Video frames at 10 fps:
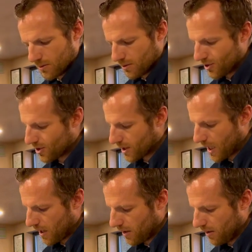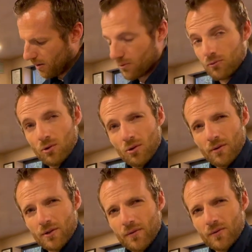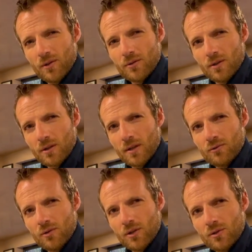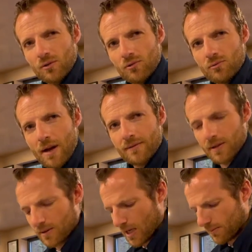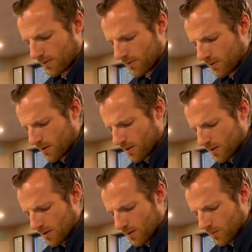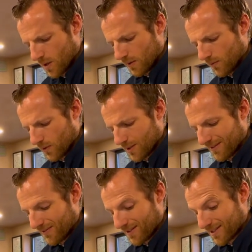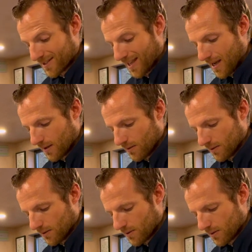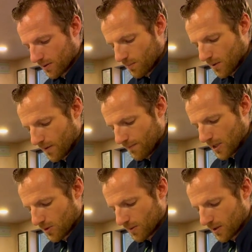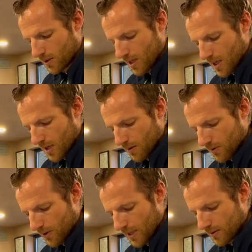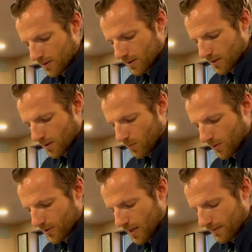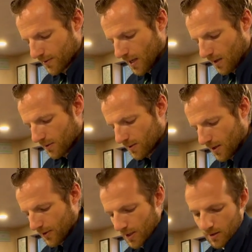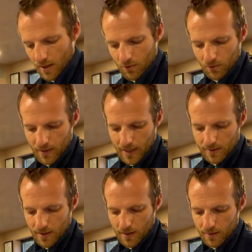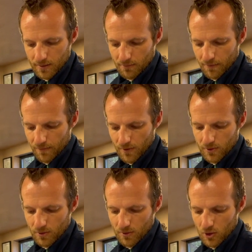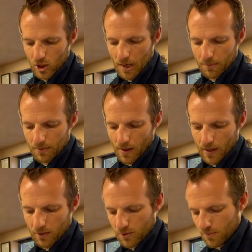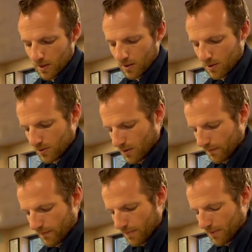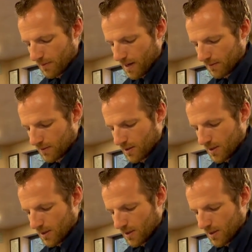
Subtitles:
scale ruler is often used on kind of traditional drafting tables where you've got different scales of measurements. There's only one set of scales. I think they called it hex scale as it refers to the shape that used to be, because you can flip it around